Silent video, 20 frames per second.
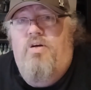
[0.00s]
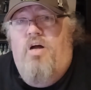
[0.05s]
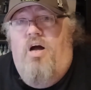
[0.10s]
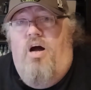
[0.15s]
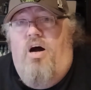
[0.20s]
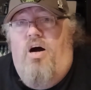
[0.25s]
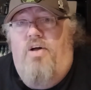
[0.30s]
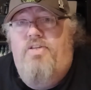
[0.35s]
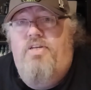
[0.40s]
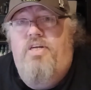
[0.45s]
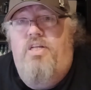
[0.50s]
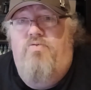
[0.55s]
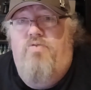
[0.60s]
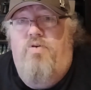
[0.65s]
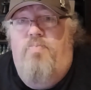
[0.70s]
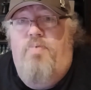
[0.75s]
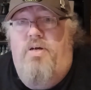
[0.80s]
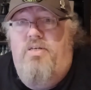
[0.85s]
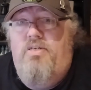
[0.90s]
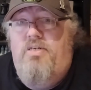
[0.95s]
artillery
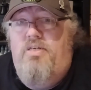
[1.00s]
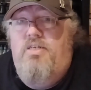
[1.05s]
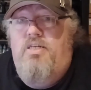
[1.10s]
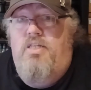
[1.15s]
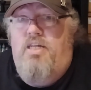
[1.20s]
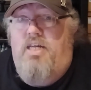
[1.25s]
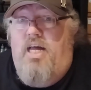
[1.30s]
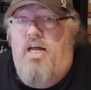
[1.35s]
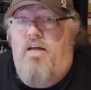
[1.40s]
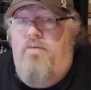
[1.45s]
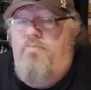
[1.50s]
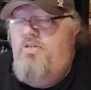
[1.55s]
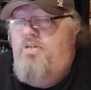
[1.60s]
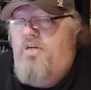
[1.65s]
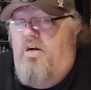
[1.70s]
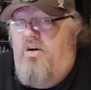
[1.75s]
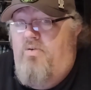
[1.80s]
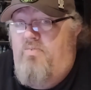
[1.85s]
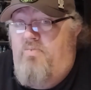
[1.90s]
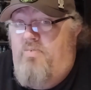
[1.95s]
pieces in the game.
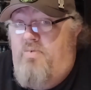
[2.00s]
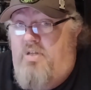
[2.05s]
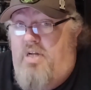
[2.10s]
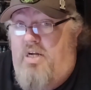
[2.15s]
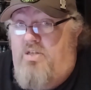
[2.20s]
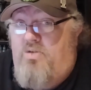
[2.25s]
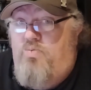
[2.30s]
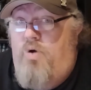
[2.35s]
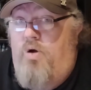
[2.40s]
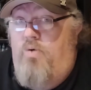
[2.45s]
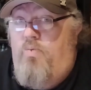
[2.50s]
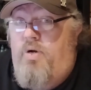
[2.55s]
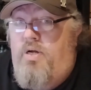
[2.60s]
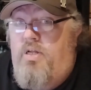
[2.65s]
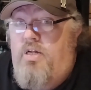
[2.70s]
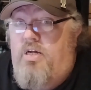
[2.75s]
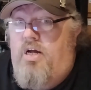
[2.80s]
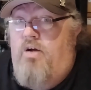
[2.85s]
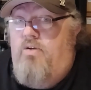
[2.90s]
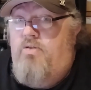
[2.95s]
So that's where we're
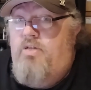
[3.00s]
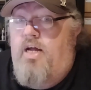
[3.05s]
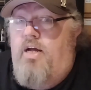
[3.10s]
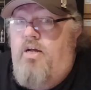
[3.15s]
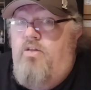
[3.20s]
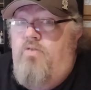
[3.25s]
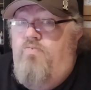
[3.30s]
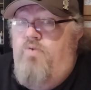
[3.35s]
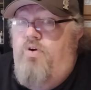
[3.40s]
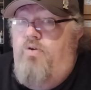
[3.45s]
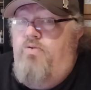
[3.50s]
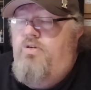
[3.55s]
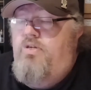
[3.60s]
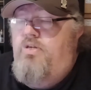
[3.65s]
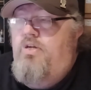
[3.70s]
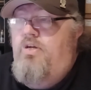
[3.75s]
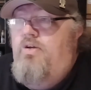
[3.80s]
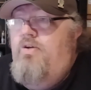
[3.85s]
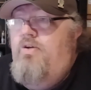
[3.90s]
going to go down the route.